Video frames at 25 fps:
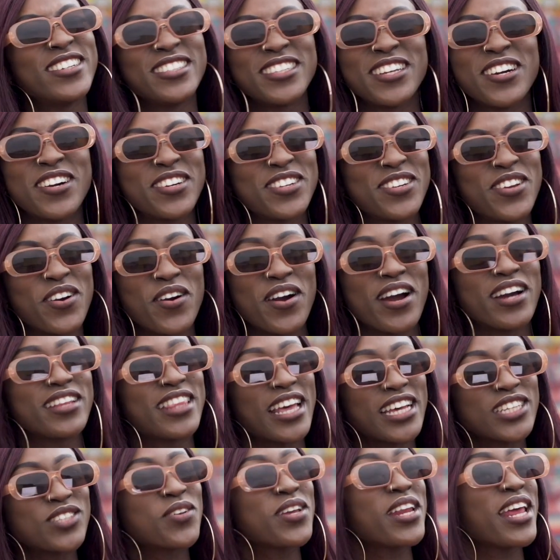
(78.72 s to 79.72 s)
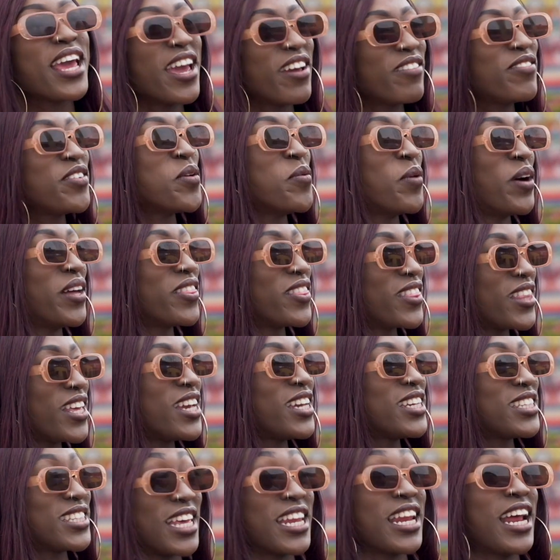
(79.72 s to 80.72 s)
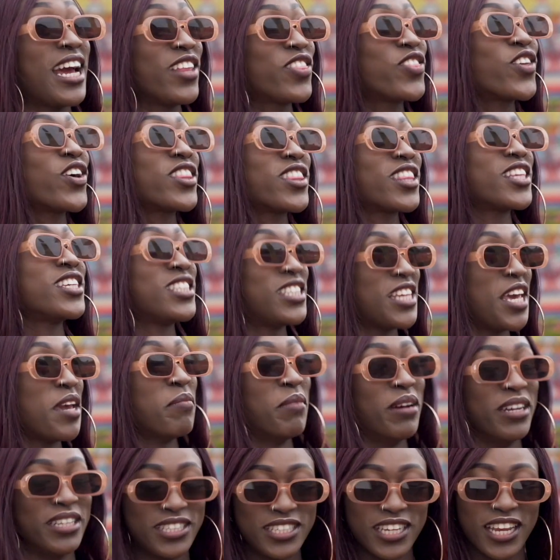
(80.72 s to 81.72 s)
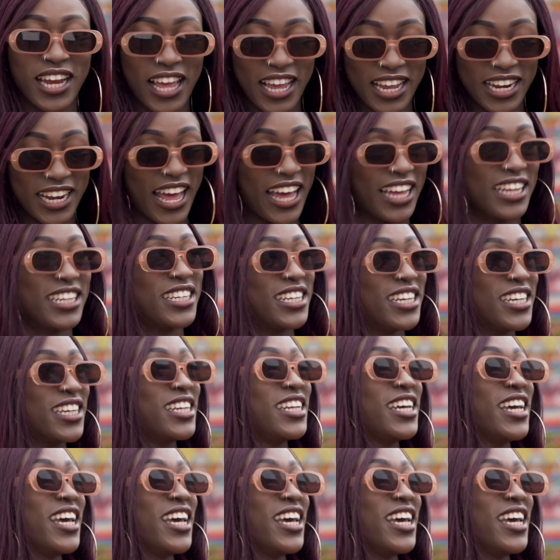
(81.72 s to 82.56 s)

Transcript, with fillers: no, no, no. That's what everyone thinks, and I thought the same until I landed.